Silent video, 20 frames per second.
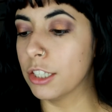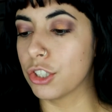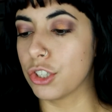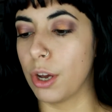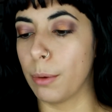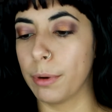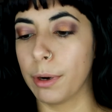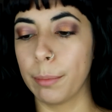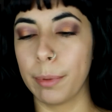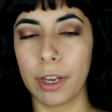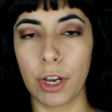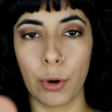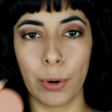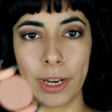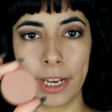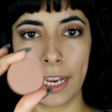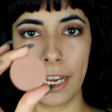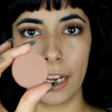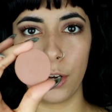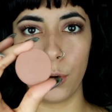So I'm going to be
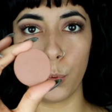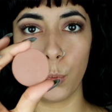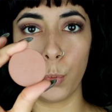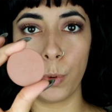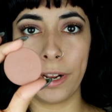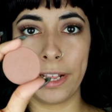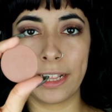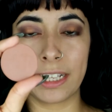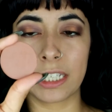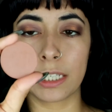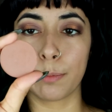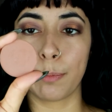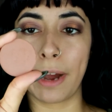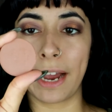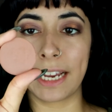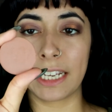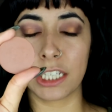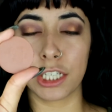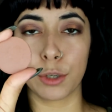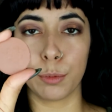going in with
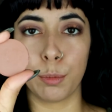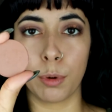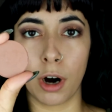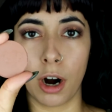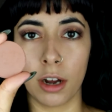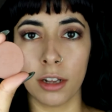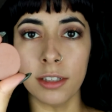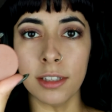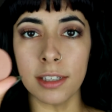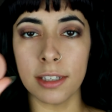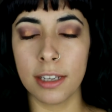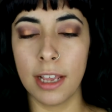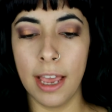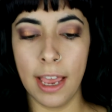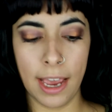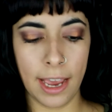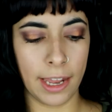Spiced Bronze,